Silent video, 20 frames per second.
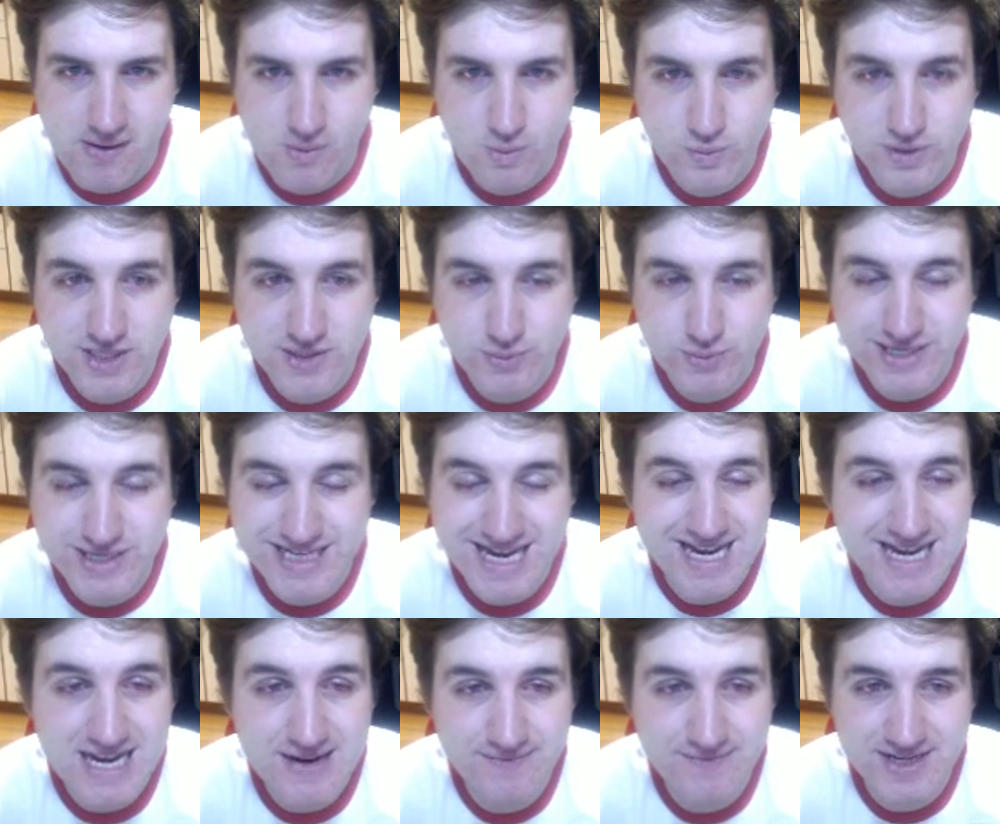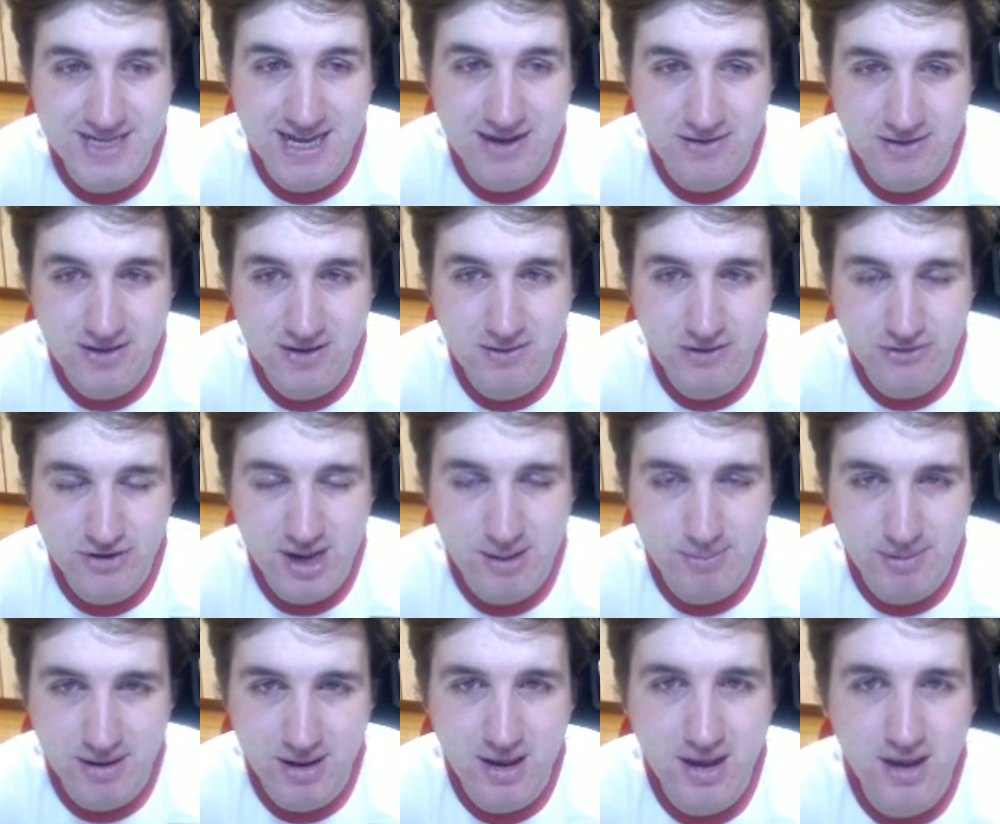We, we did need Vidal. Holy crap.
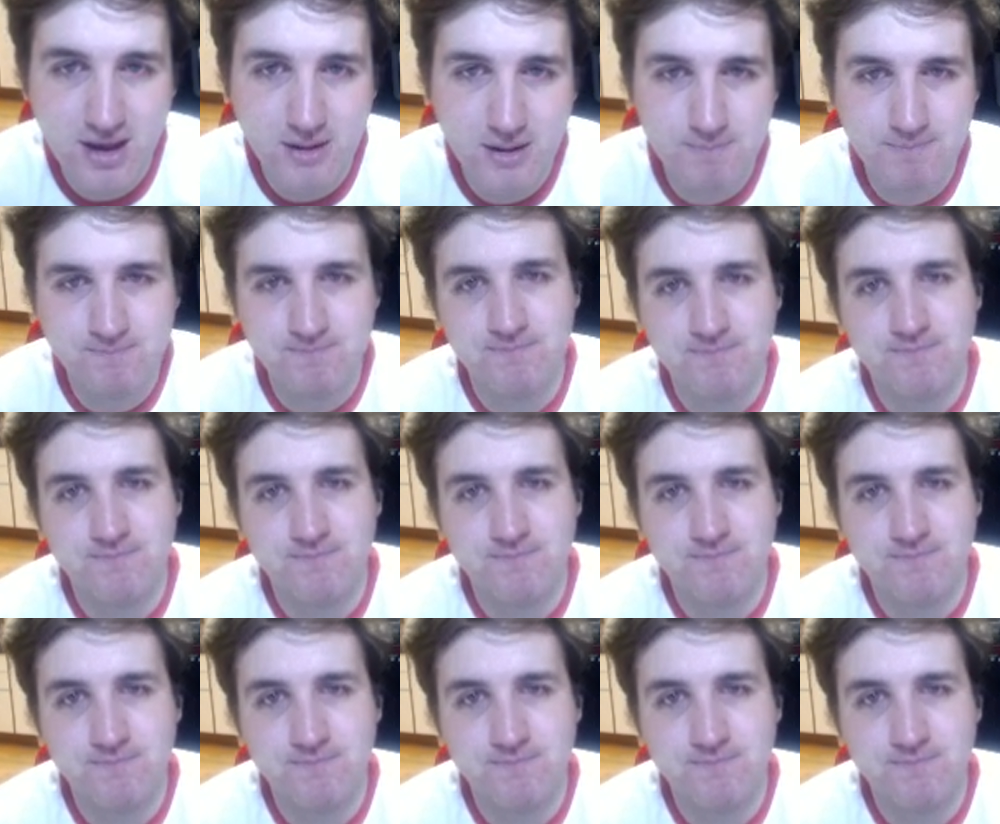Um,